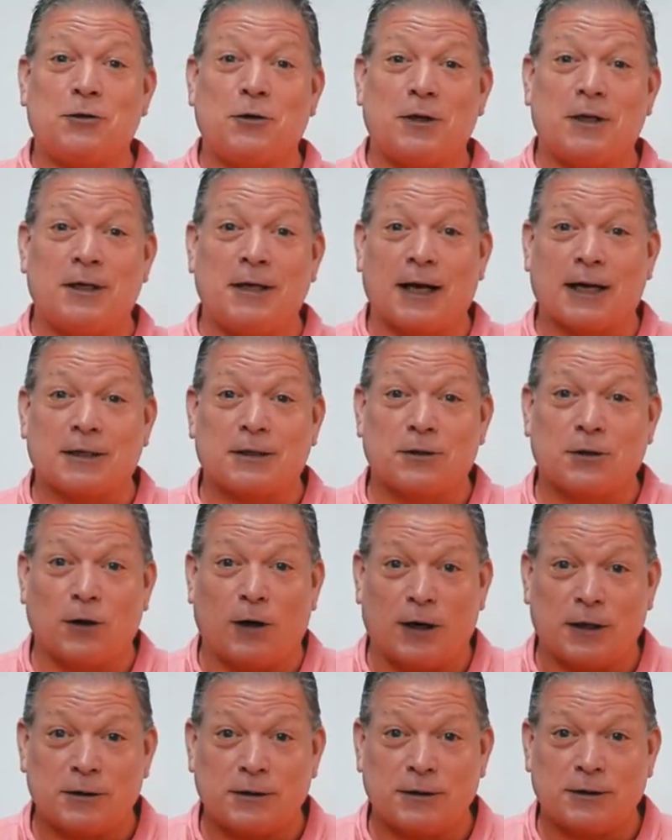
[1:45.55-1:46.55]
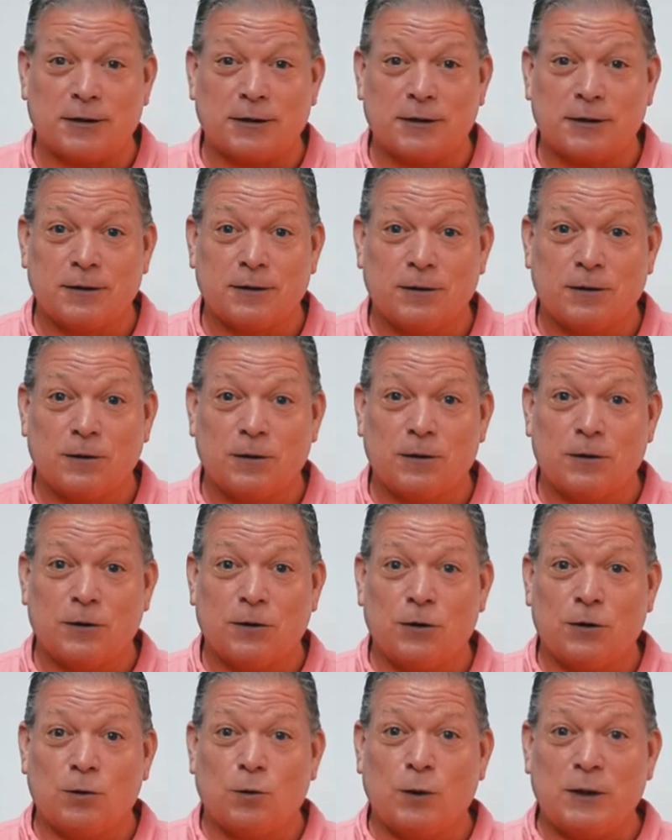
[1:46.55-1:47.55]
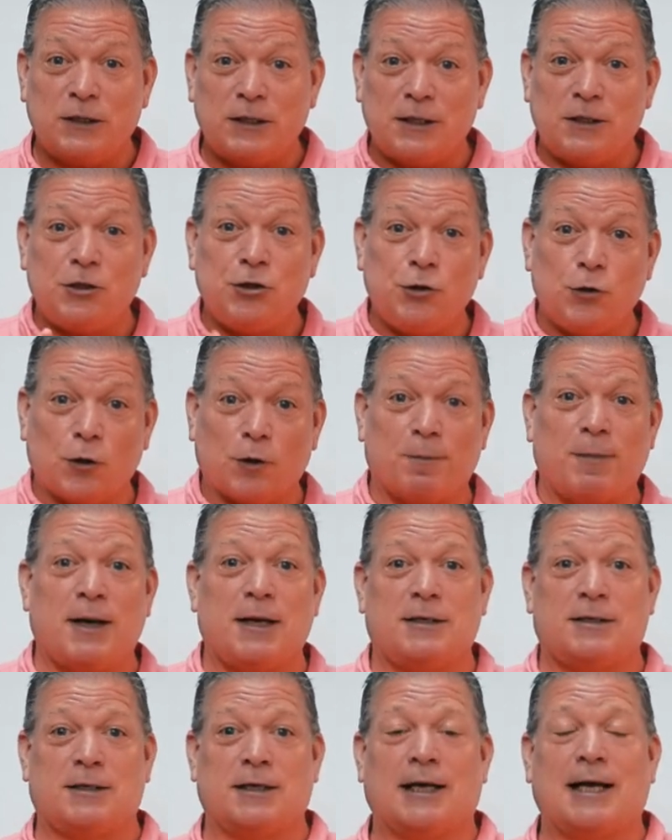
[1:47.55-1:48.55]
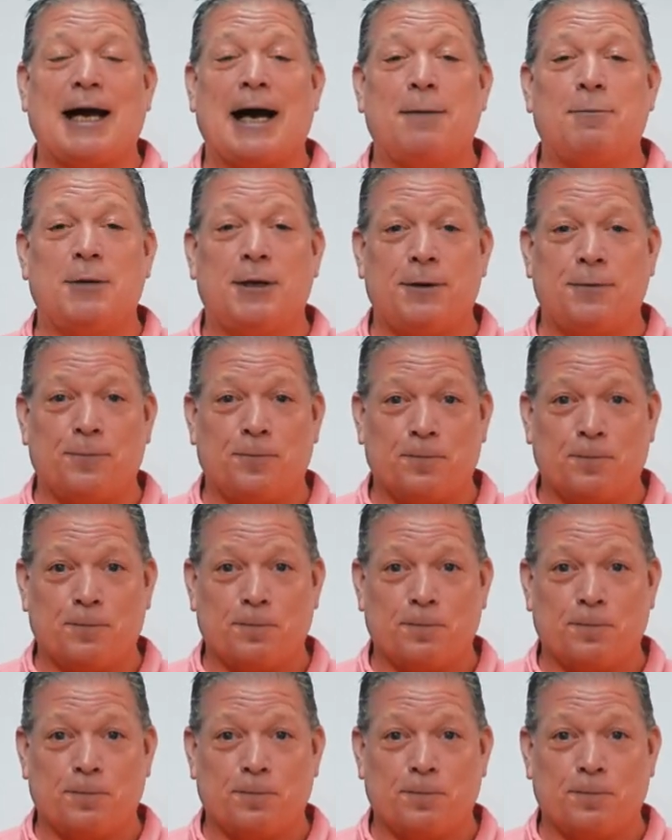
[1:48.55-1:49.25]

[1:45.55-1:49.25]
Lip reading: to the next thoughts. What's in your medicine cabinet?